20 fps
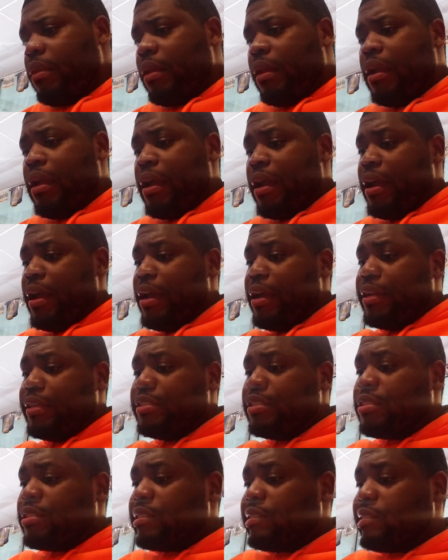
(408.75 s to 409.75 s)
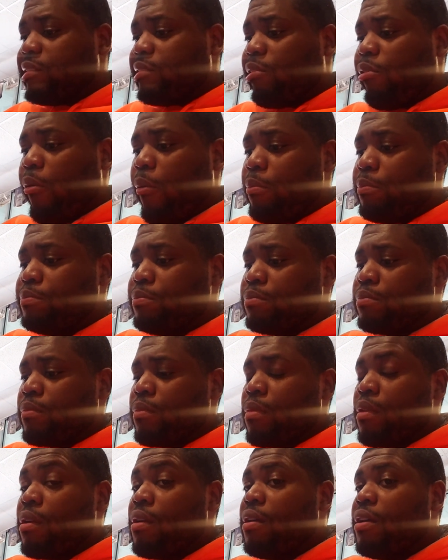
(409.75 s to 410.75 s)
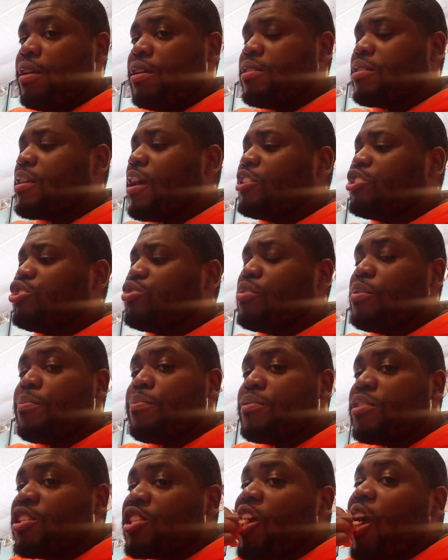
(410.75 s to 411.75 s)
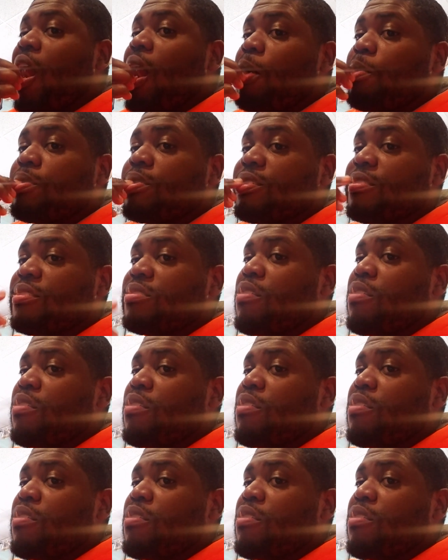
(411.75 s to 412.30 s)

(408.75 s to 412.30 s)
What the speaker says: and it's got shrimp and scallops in it,